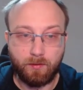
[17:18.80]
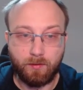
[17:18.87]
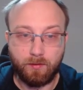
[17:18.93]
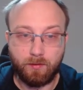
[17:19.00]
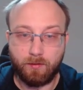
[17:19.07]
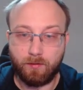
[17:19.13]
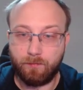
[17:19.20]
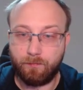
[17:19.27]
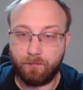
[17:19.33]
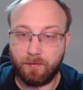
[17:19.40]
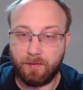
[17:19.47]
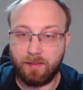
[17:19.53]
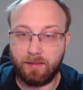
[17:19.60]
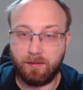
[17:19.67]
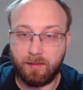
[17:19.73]

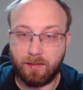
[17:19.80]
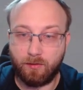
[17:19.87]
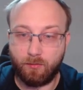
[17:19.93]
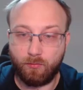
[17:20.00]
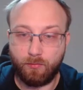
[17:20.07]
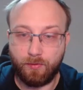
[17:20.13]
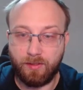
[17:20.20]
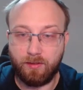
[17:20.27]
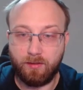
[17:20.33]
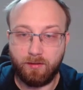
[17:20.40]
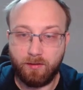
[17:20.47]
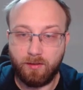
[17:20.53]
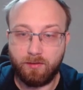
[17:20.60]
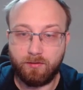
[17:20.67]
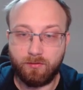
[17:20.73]
and now we
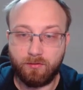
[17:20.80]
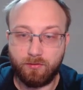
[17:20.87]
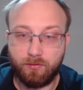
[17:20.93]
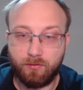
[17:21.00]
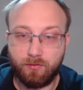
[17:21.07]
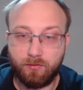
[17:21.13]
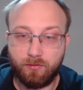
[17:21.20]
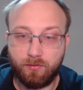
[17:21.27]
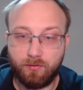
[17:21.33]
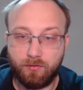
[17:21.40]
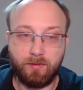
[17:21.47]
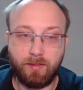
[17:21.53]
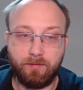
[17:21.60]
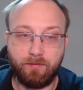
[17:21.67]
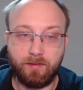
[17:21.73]
need to
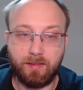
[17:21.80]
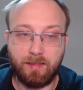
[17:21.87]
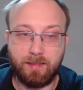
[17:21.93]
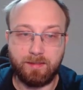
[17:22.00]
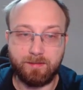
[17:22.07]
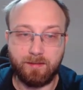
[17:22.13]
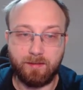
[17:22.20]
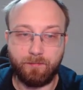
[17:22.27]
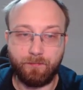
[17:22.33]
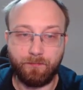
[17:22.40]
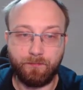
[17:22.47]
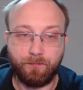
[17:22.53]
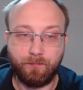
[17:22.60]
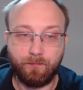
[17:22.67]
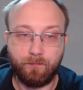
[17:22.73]
give it as a